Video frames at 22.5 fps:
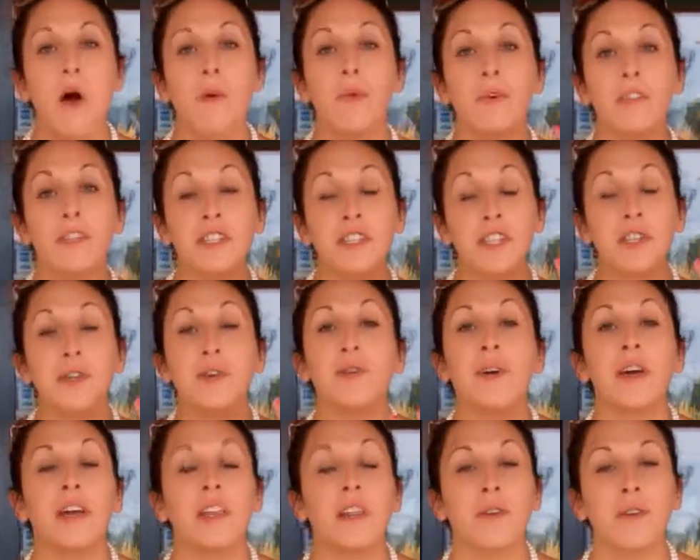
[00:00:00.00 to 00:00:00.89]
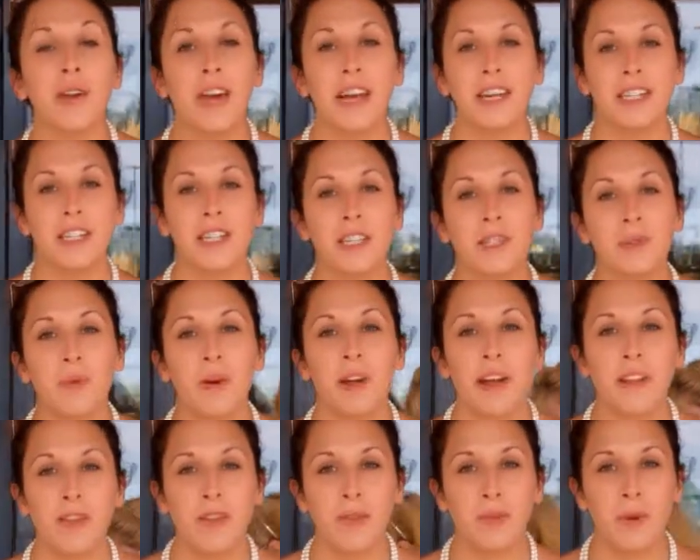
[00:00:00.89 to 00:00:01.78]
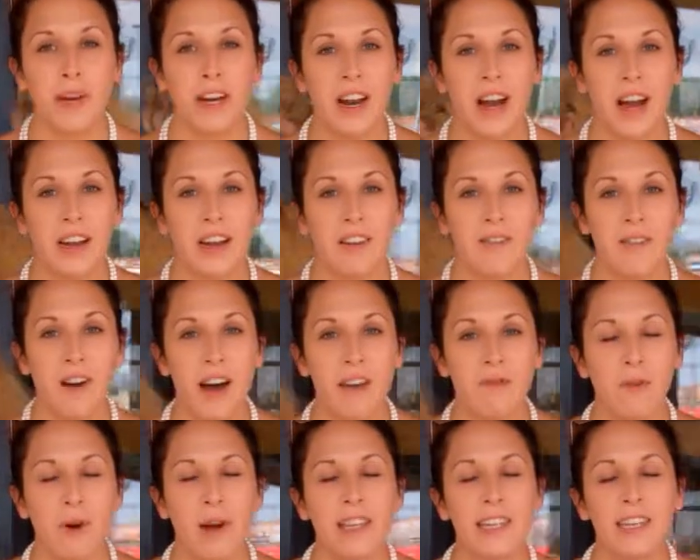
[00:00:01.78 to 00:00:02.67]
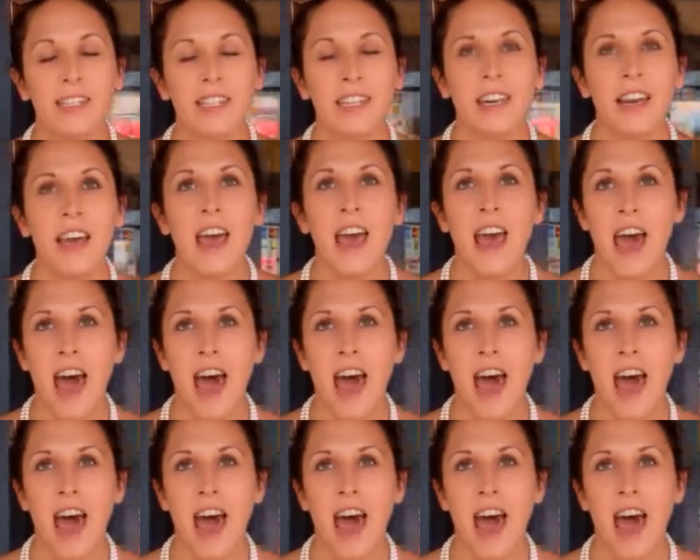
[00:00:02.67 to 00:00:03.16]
with two great locations, one at 395 Wellington